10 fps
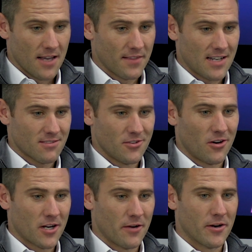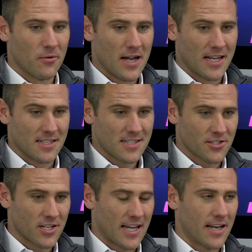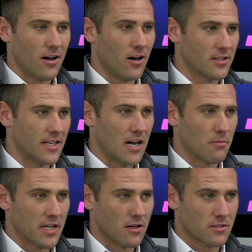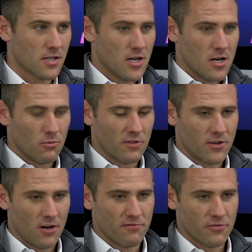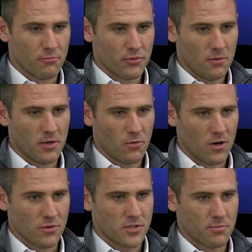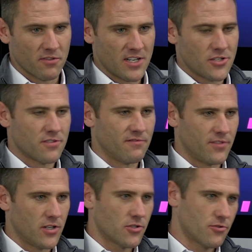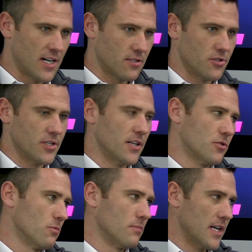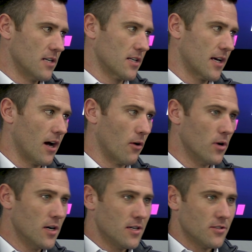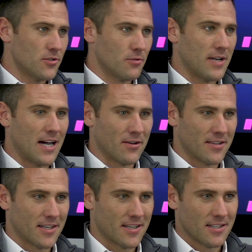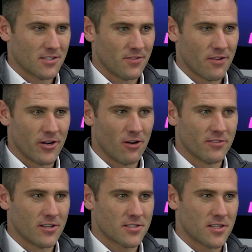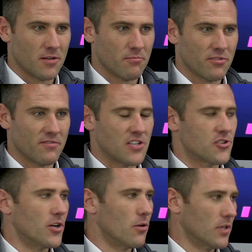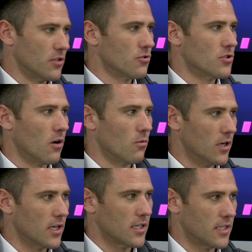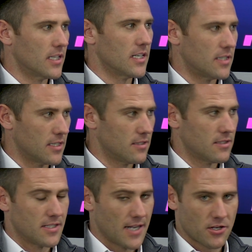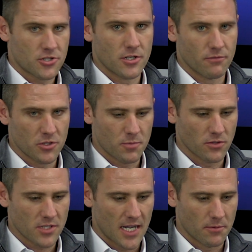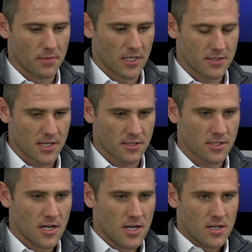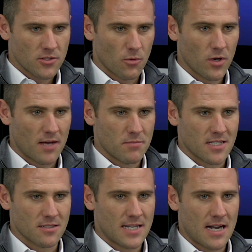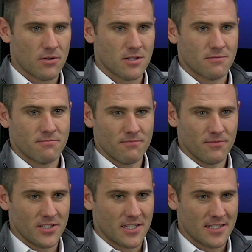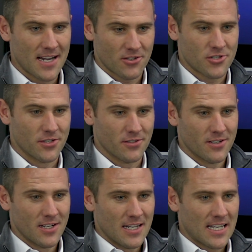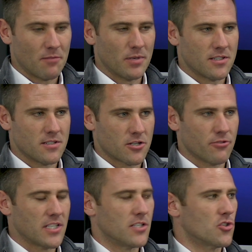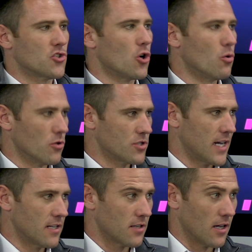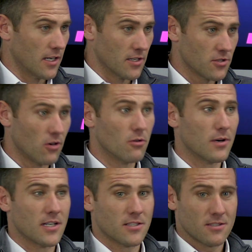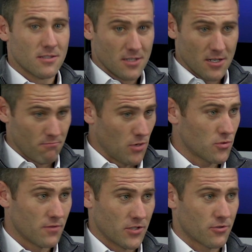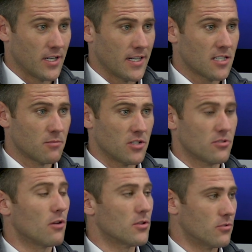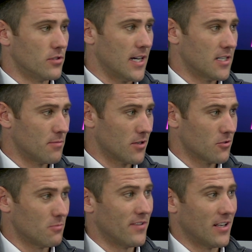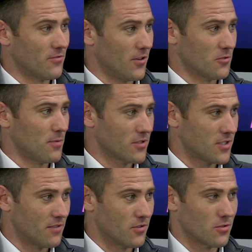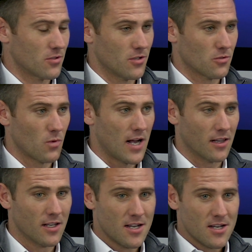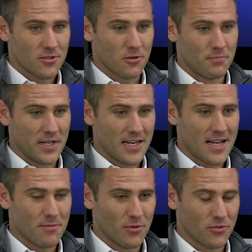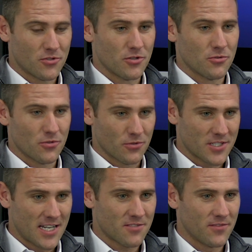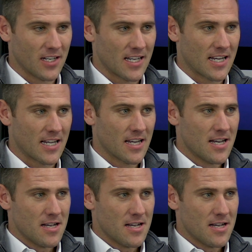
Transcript: and that's not going away, and it's actually getting harder now because we've gone from probably what was a prevention first strategy some years ago to now I think it's very obvious that prevention only does not work, and you need detection and response capabilities. So what that means now is detection capabilities are creating so much data, and it's not always, most of it's great data, but it's not always good data because some of that's false positives as well. So being able to successfully